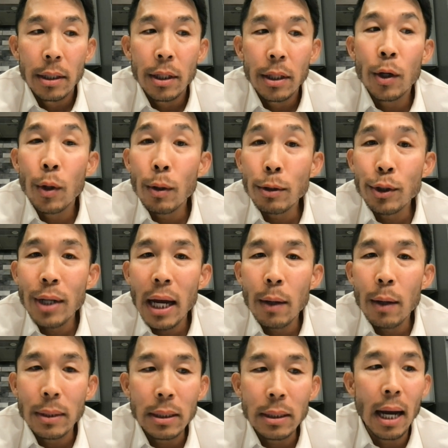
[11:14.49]
The glow
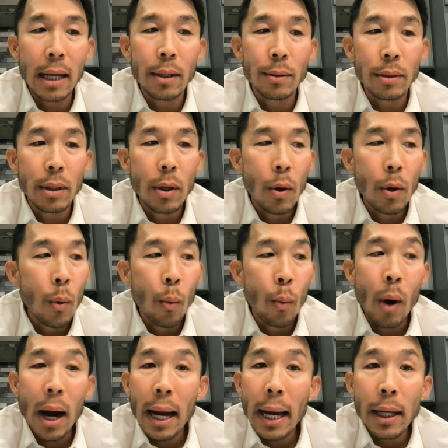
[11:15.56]
track was titled,
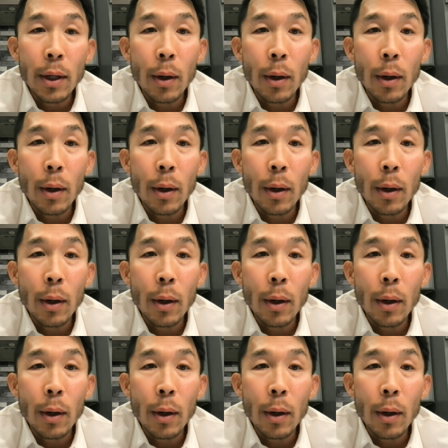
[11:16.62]
Why I